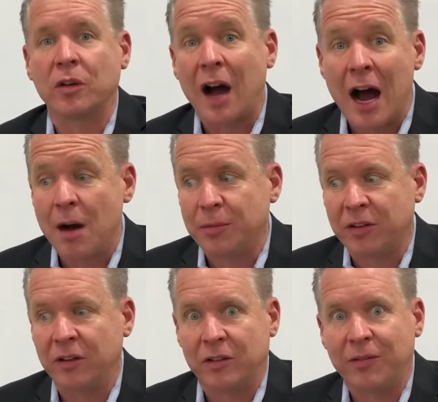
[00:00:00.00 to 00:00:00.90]
So
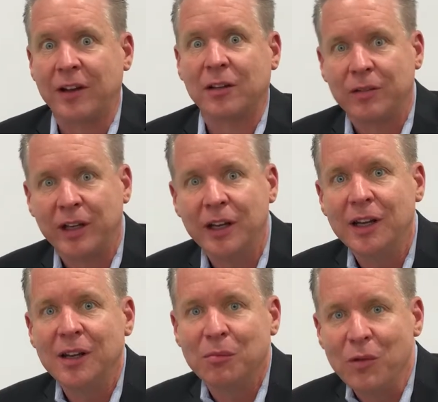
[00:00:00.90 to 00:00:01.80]
ops is effectively
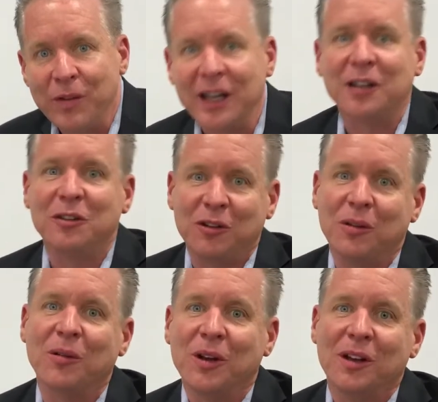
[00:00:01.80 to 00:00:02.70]
moving
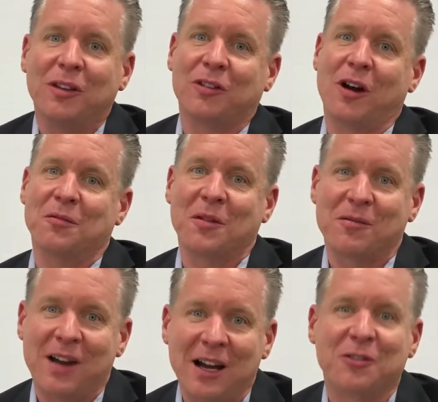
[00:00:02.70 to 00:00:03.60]
into the
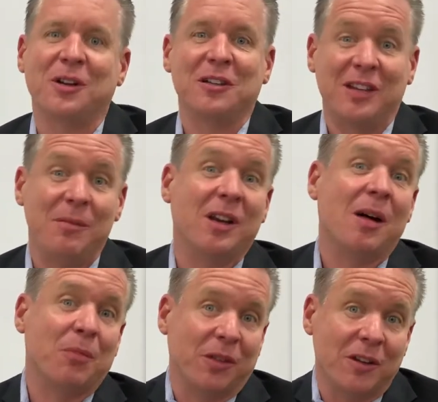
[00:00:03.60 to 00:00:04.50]
software factory and teaming
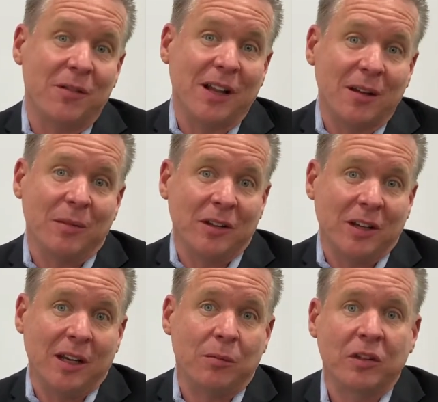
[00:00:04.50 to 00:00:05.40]
up with the development
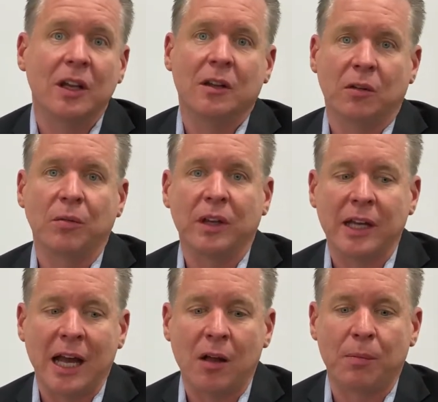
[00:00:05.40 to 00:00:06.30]
teams to
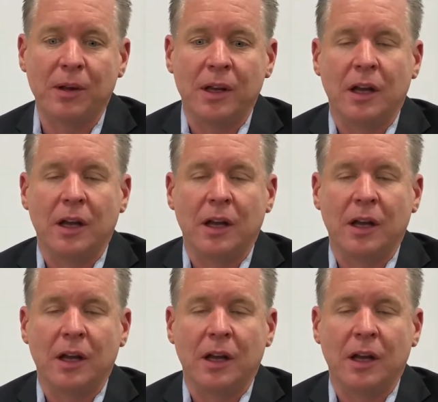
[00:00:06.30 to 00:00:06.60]
really help